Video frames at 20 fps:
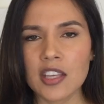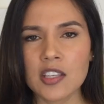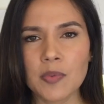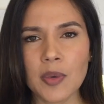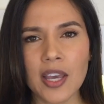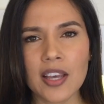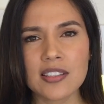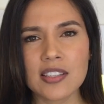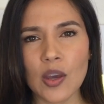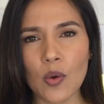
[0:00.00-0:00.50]
It's
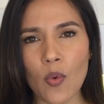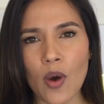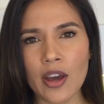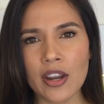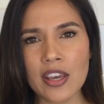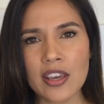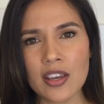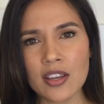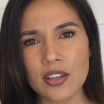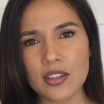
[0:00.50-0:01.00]
because I
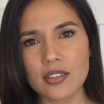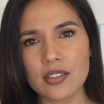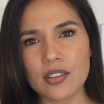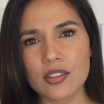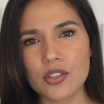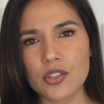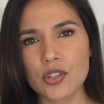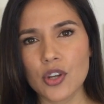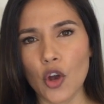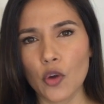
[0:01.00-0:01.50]
want to
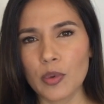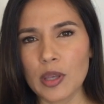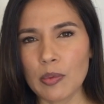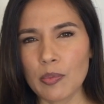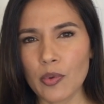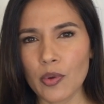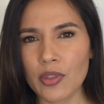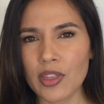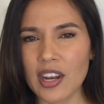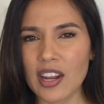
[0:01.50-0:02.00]
show
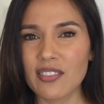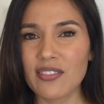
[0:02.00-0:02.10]
people that